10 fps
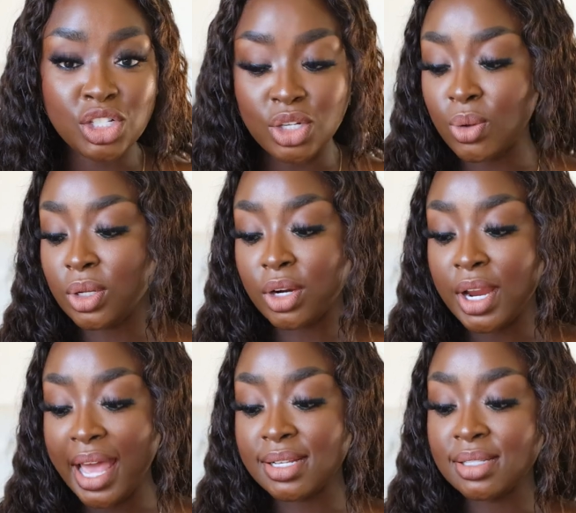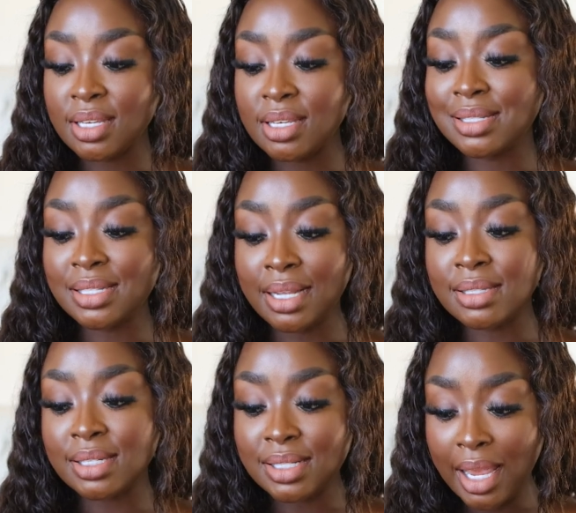solar as the
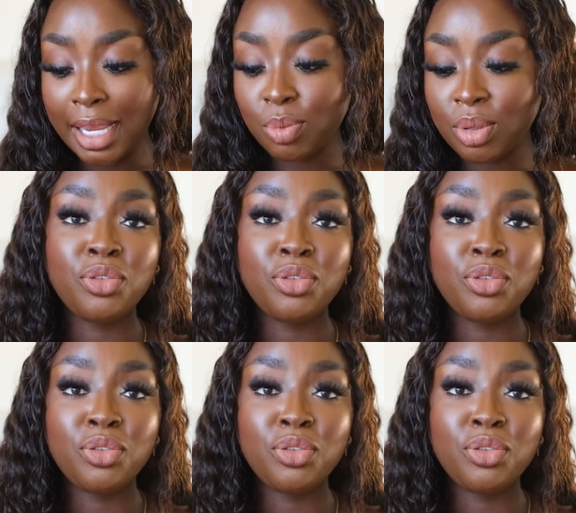scent type.